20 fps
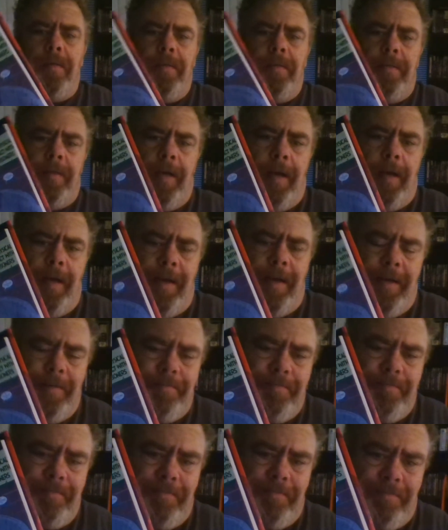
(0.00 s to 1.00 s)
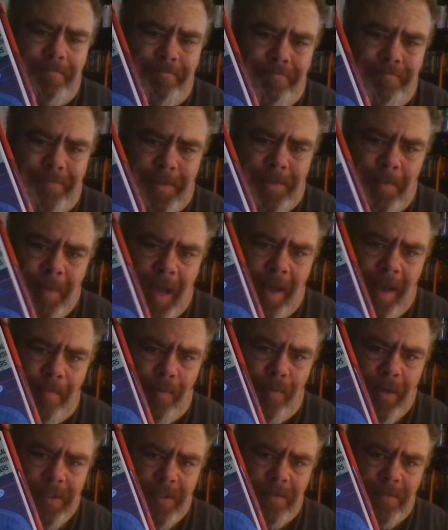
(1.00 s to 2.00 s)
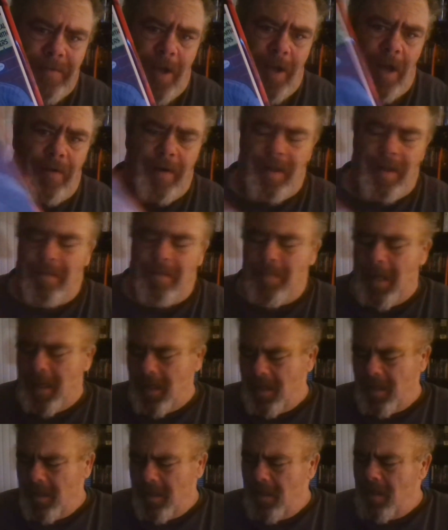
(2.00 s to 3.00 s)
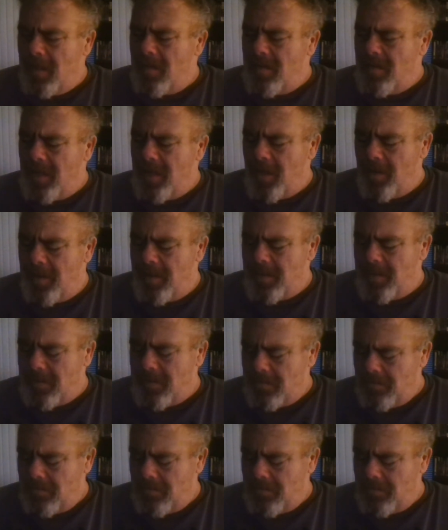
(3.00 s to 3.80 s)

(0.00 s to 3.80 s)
some guy in prison already being, you know, he's